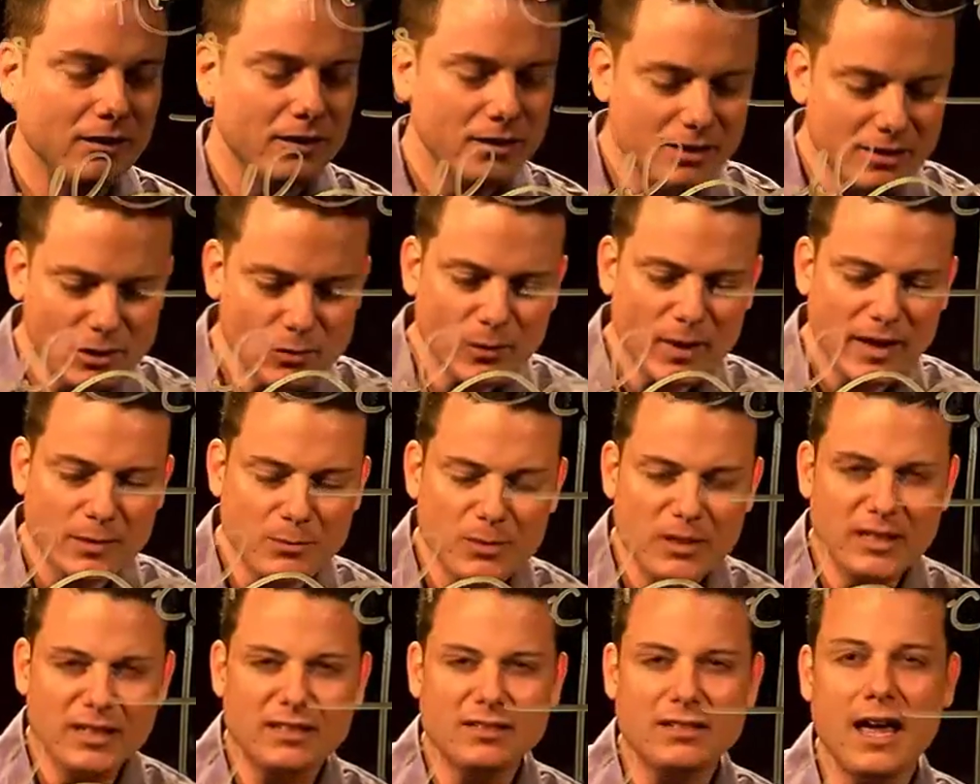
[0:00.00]
These
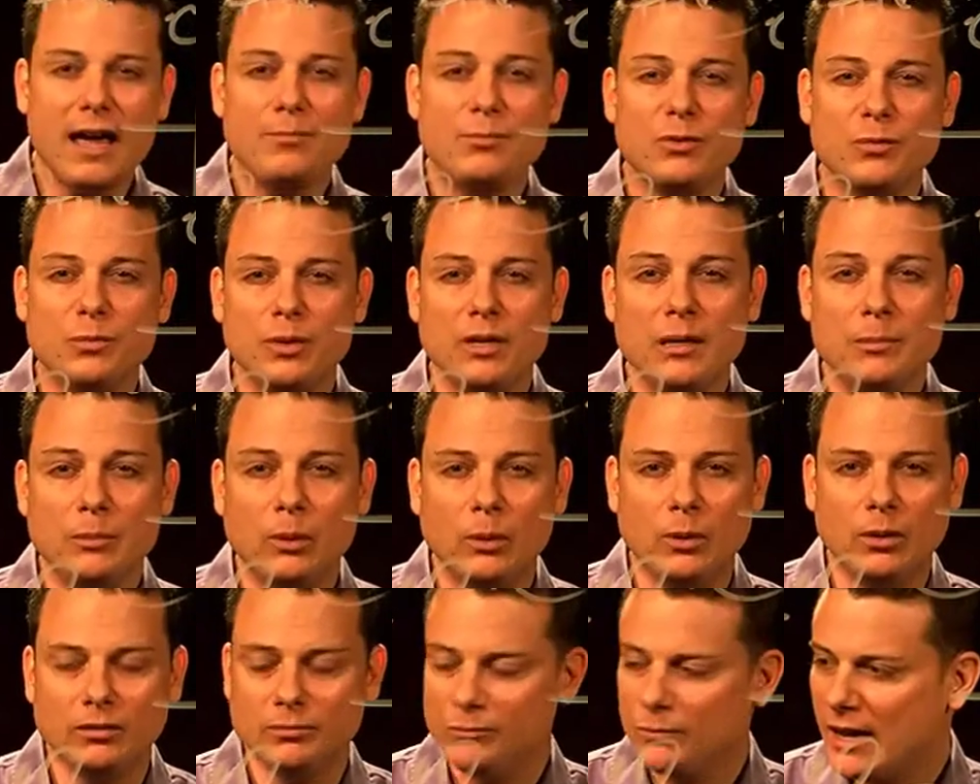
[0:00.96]
might be the type of
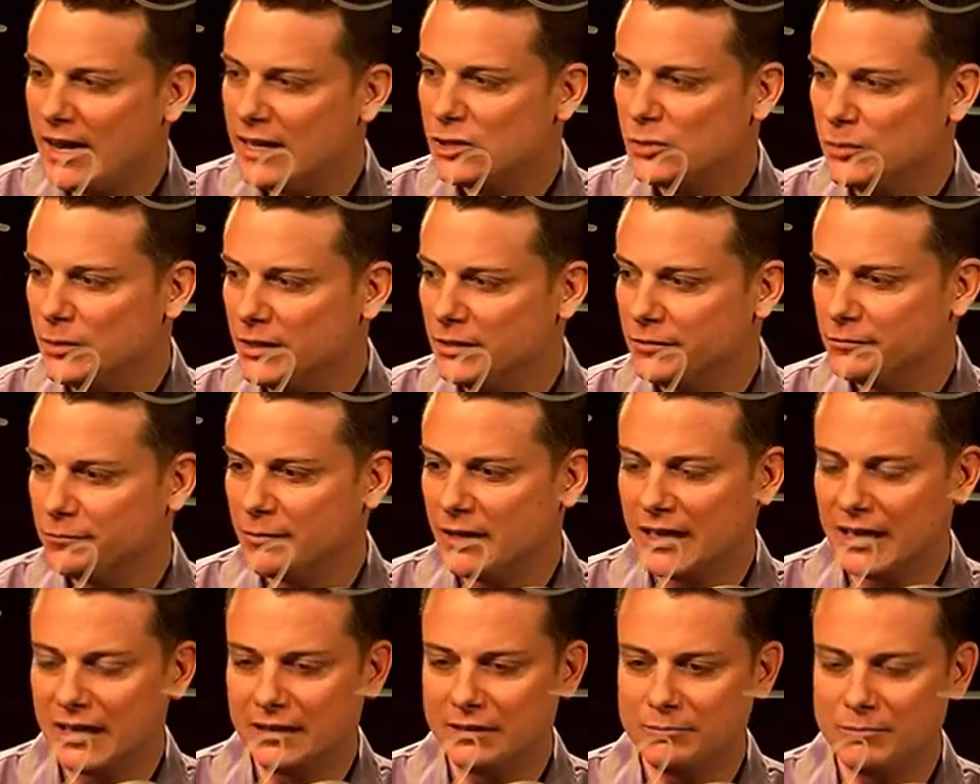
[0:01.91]
people, reminds me of
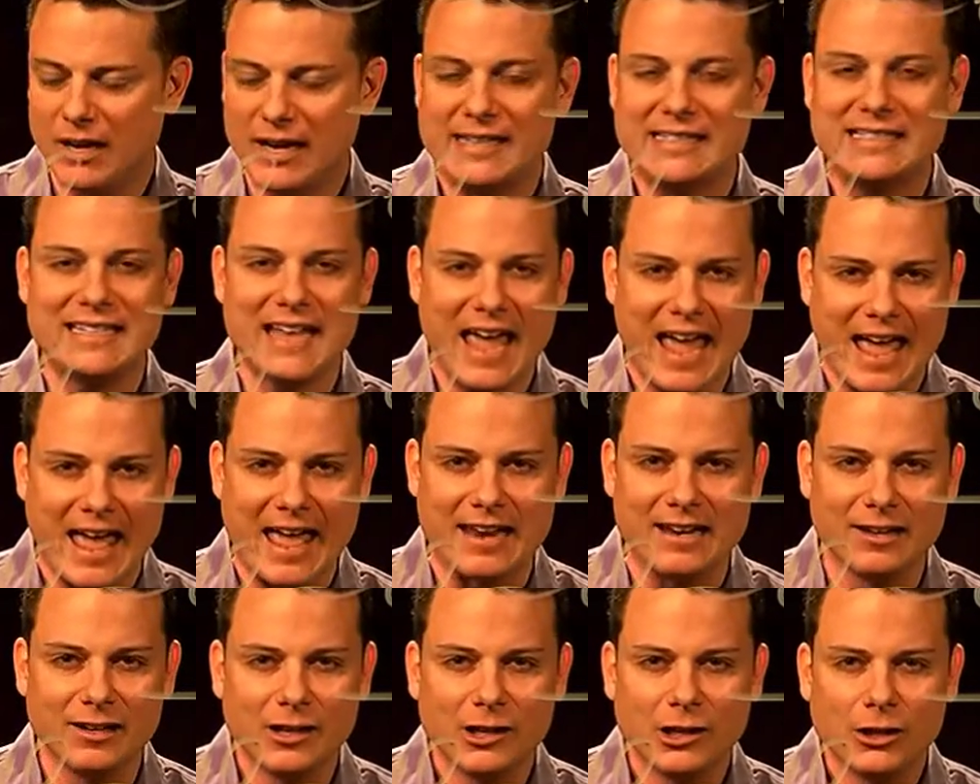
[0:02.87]
my
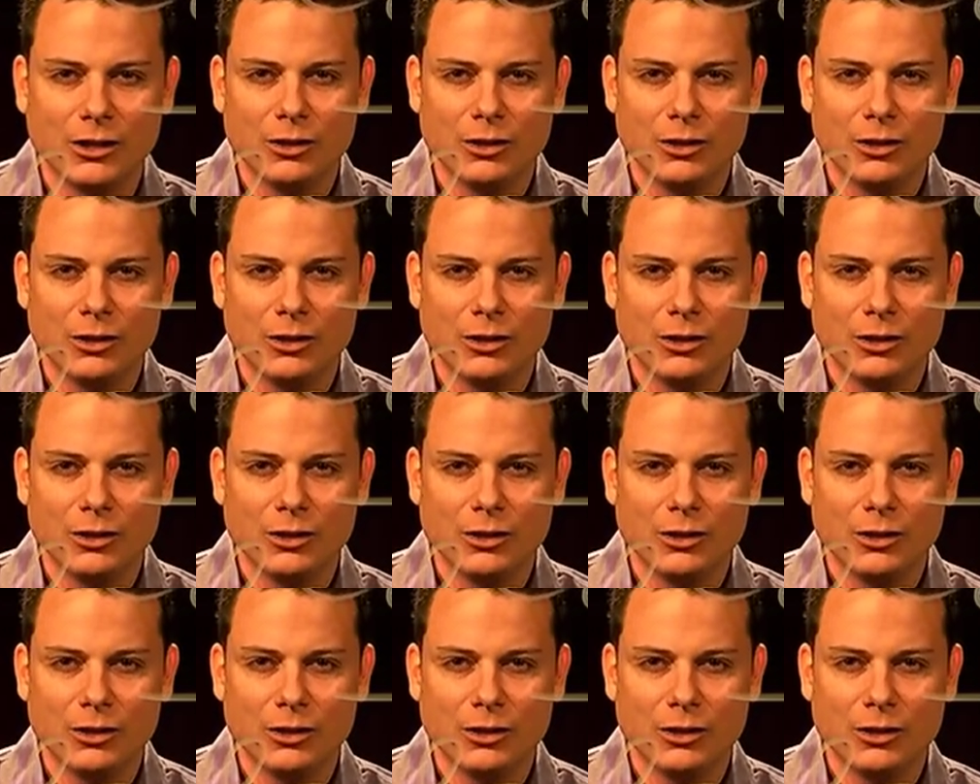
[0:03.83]
dad,